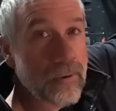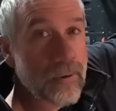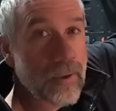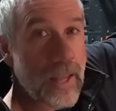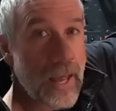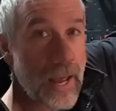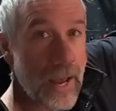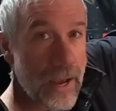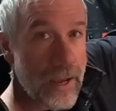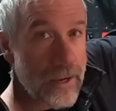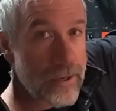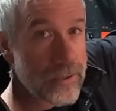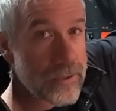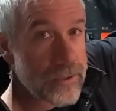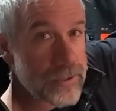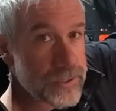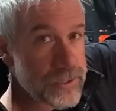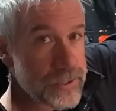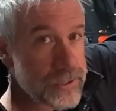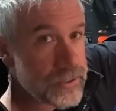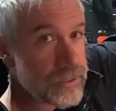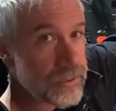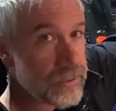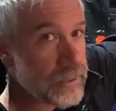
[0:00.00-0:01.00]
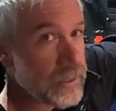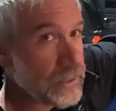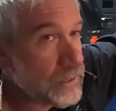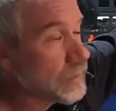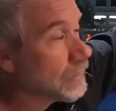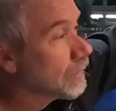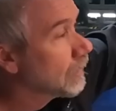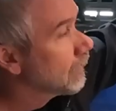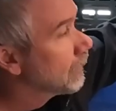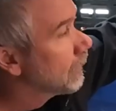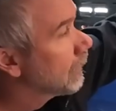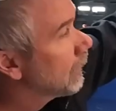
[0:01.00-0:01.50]
ladders to
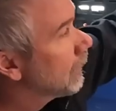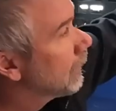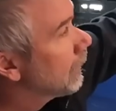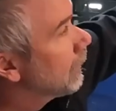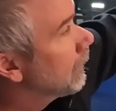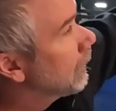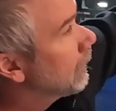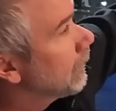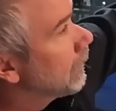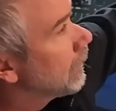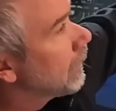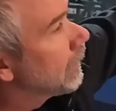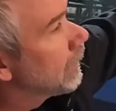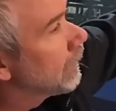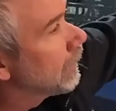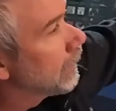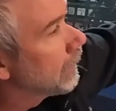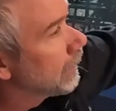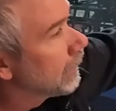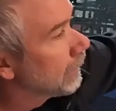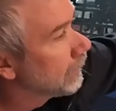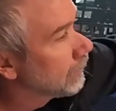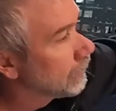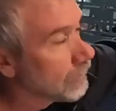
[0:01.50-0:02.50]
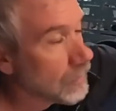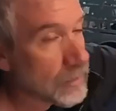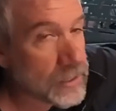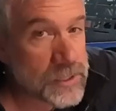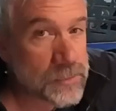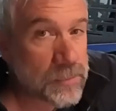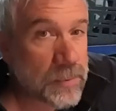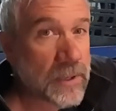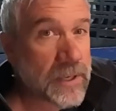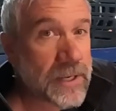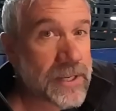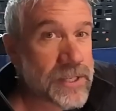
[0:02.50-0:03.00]
it, and it
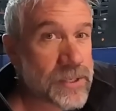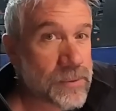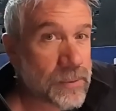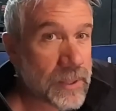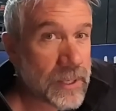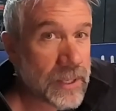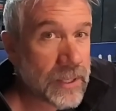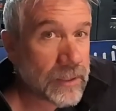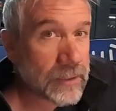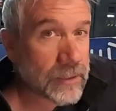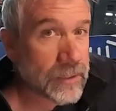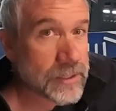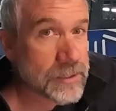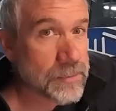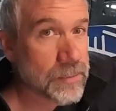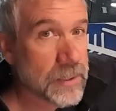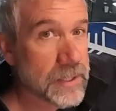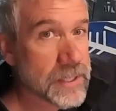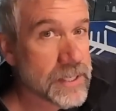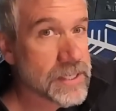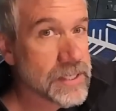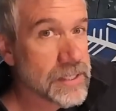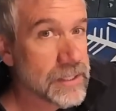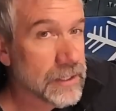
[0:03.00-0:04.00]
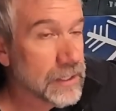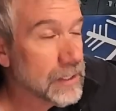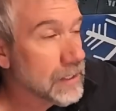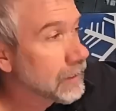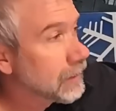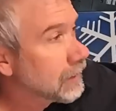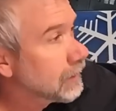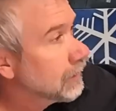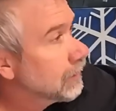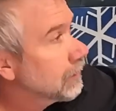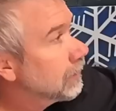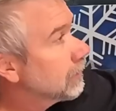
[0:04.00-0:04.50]
looks pretty sweet, looks pretty
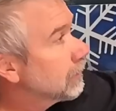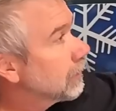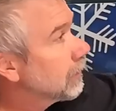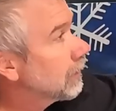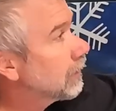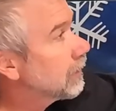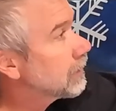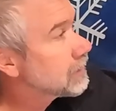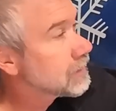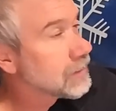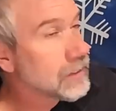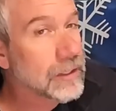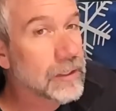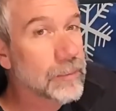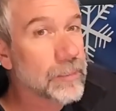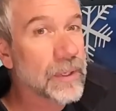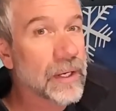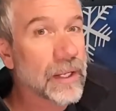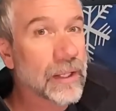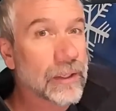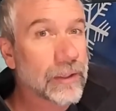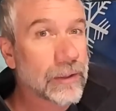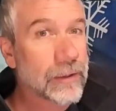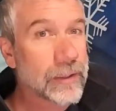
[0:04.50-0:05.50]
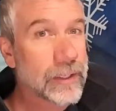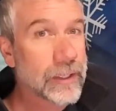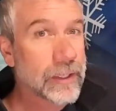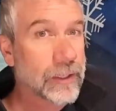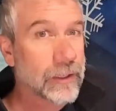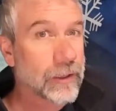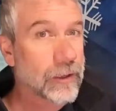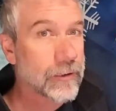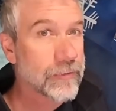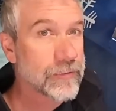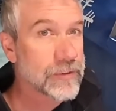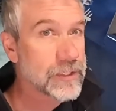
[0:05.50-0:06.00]
slick. A little bit of learning
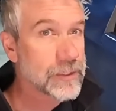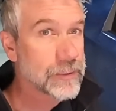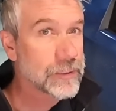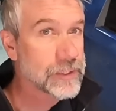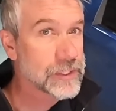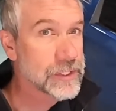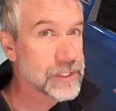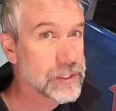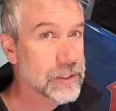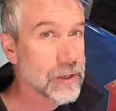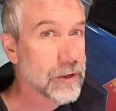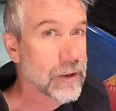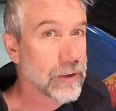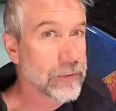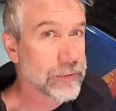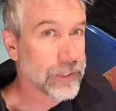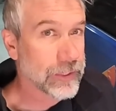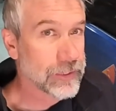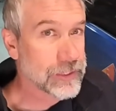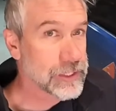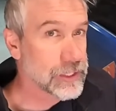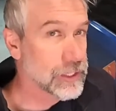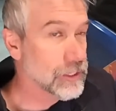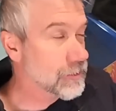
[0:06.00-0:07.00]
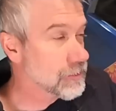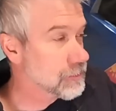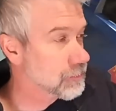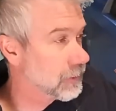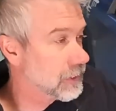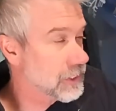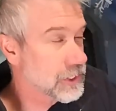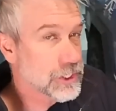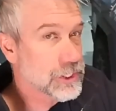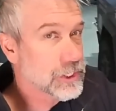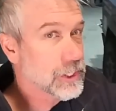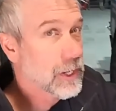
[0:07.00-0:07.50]
curve to install. Now, excuse
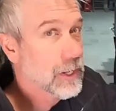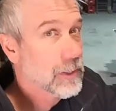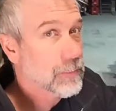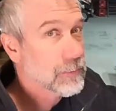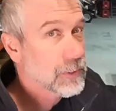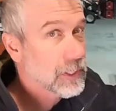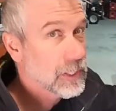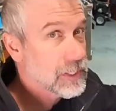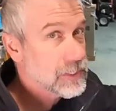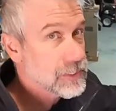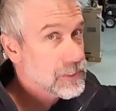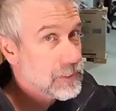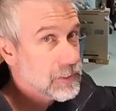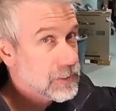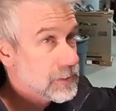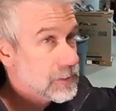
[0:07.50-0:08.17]
my shop, guys, it